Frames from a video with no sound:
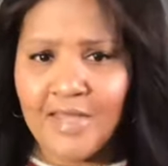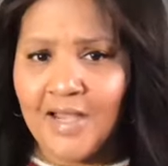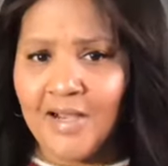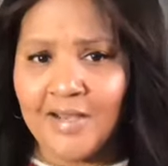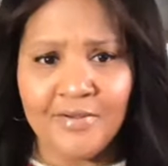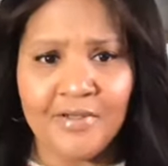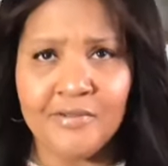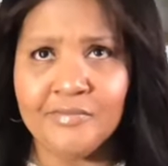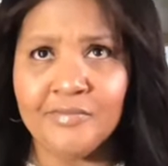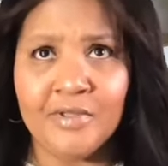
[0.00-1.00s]
I don't
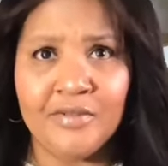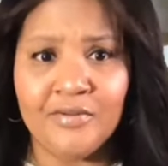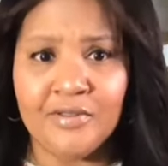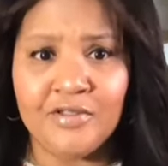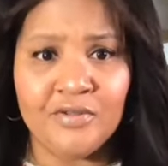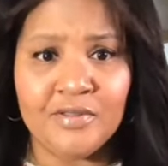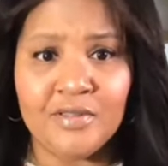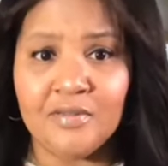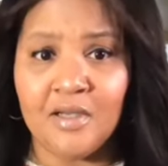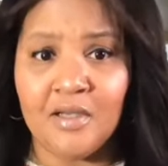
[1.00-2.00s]
know what other
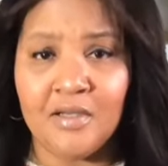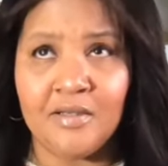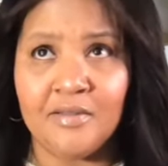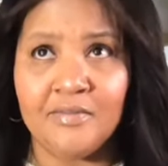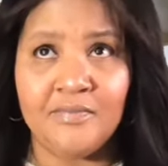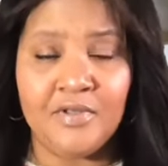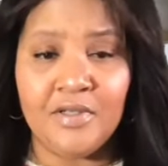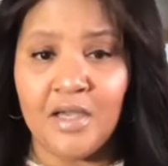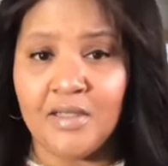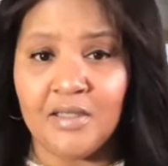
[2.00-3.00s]
insurance, uh,
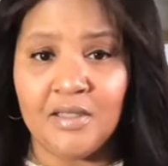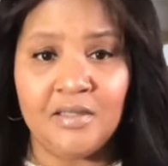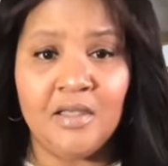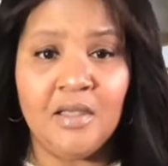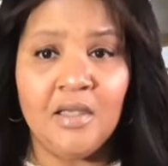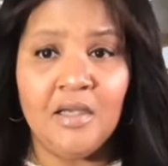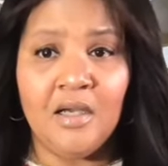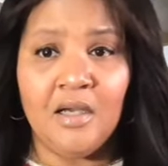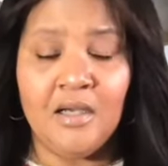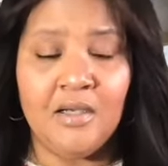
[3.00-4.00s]
United,
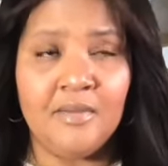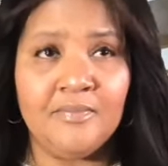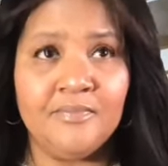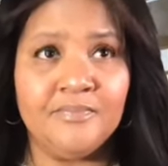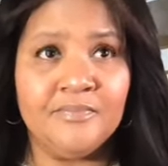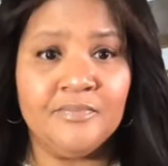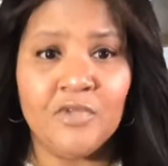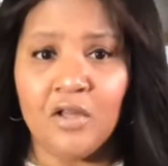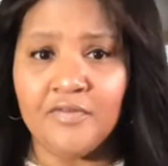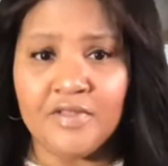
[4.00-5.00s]
um,
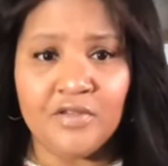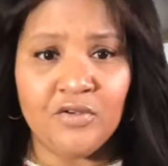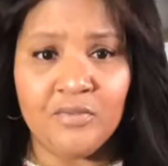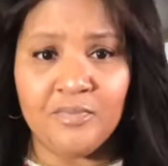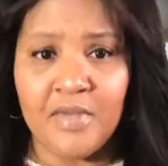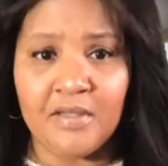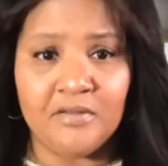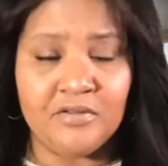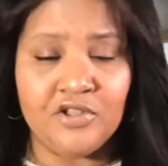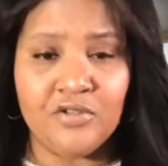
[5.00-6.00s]
all of these other
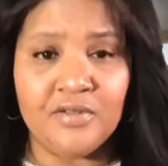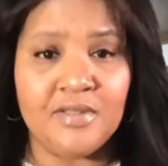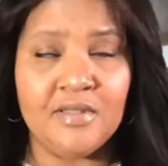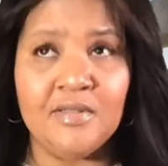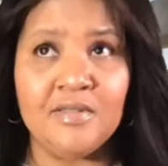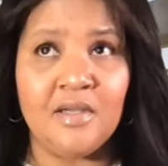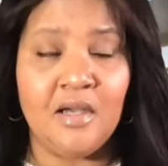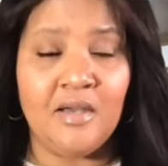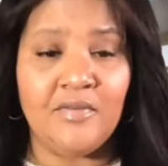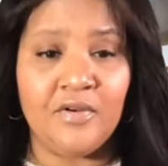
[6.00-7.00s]
medical insurances
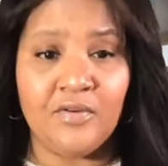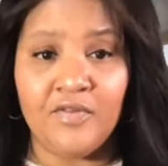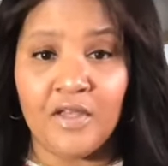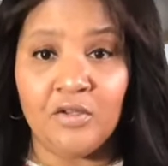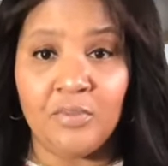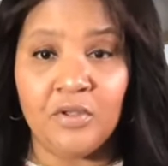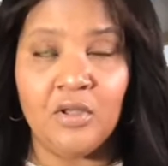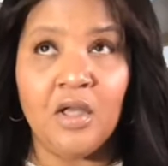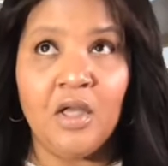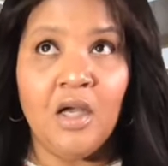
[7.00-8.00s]
uh, that are
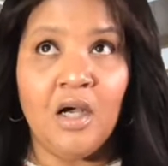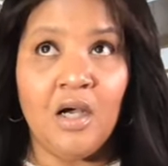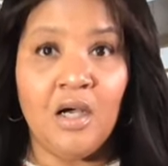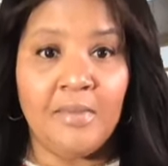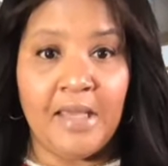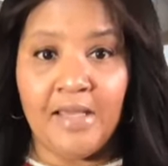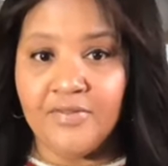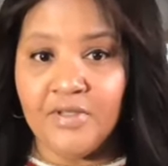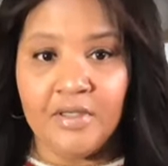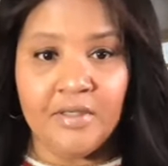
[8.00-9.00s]
available, um,
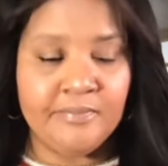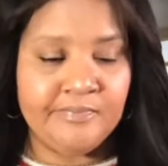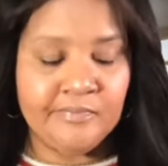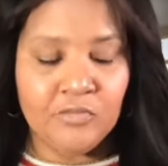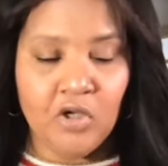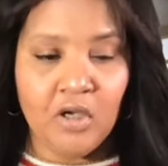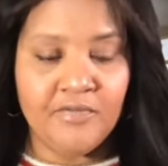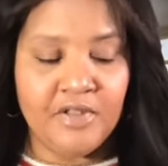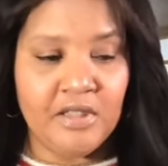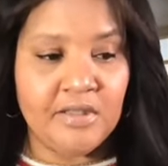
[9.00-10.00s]
Anthem, all
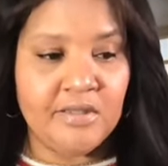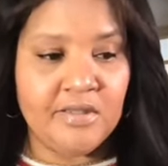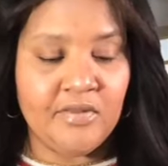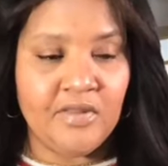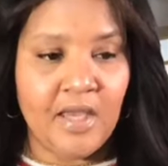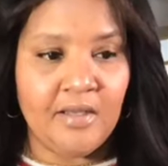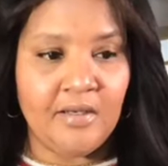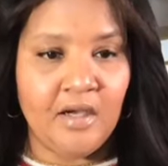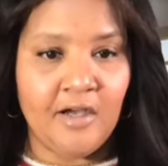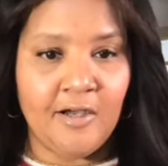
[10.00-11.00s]
of these,
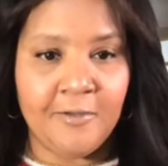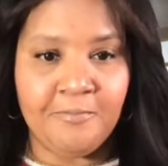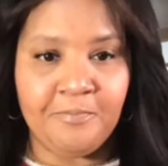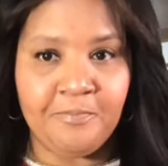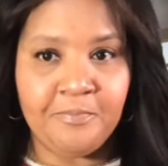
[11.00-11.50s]
that um,